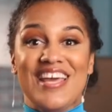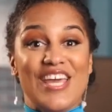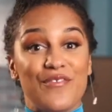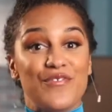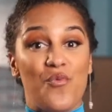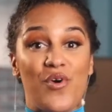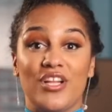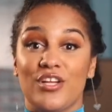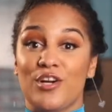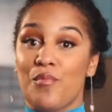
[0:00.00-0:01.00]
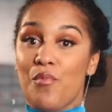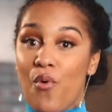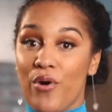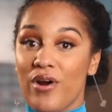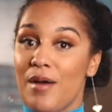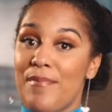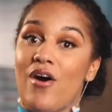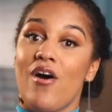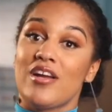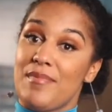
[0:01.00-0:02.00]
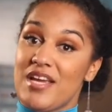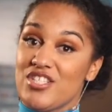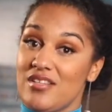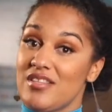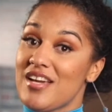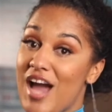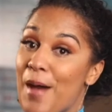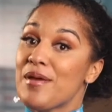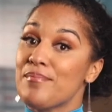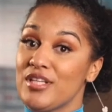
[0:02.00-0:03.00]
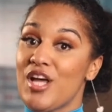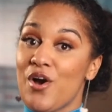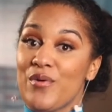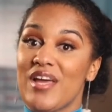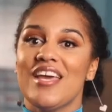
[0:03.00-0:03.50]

If you want to learn more about automation, then comment below.